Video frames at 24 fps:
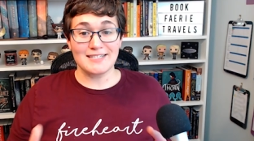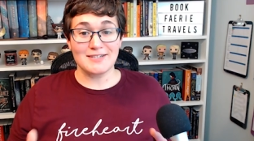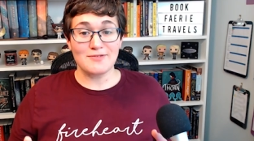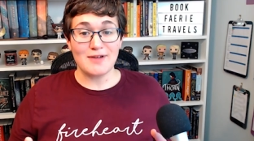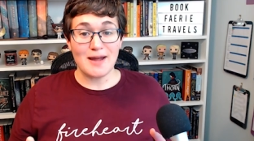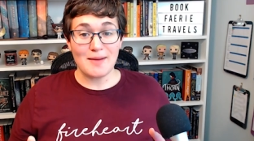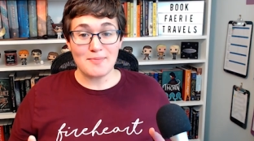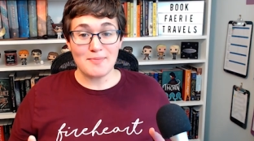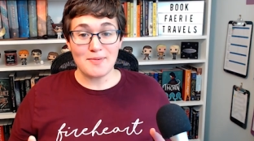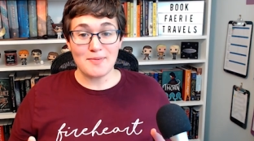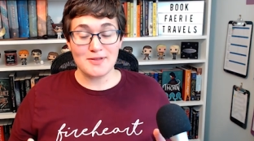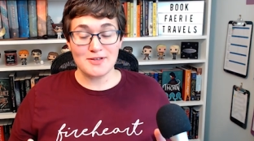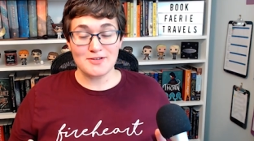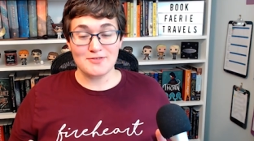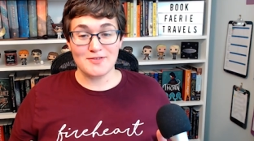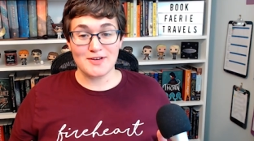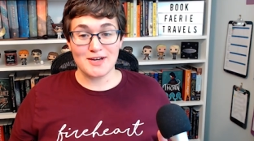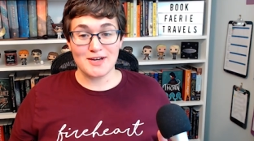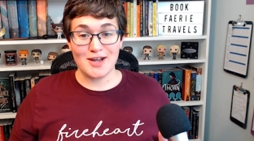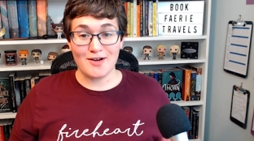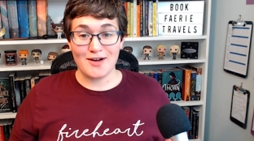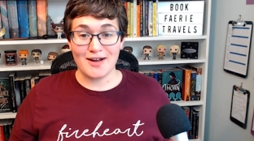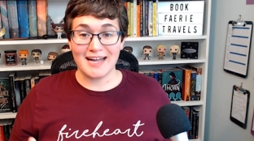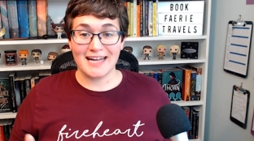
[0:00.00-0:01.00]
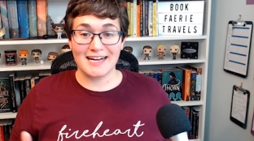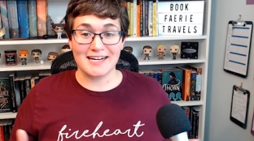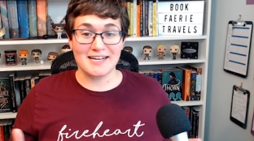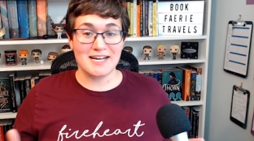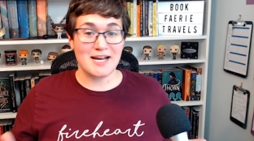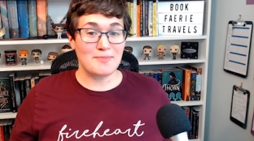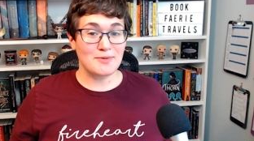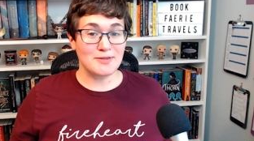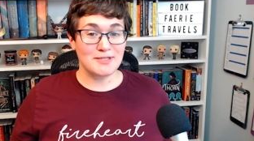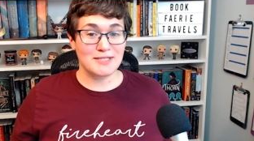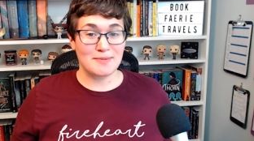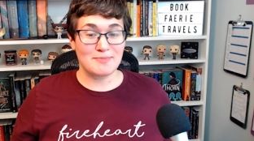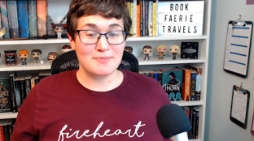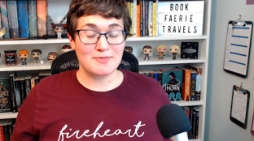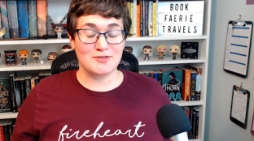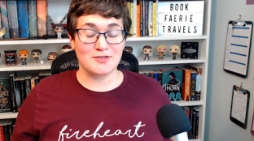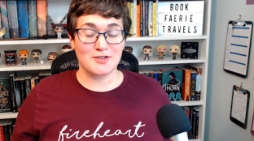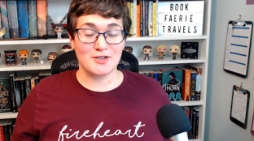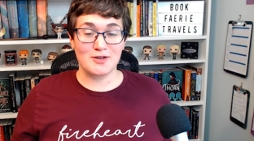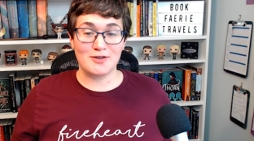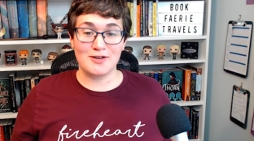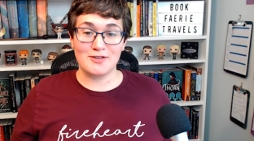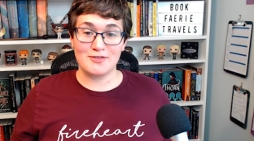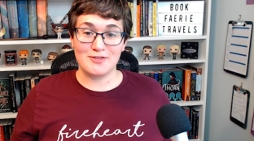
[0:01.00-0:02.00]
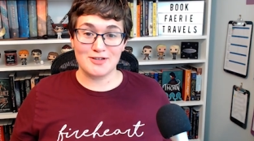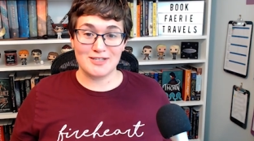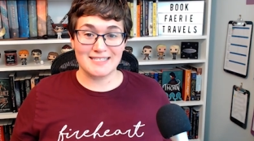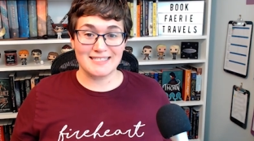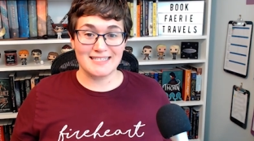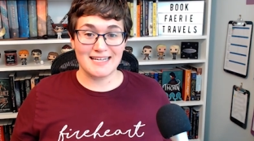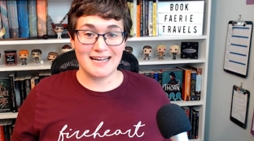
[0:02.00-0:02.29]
As I wrap up this video, I got a couple tips for you if you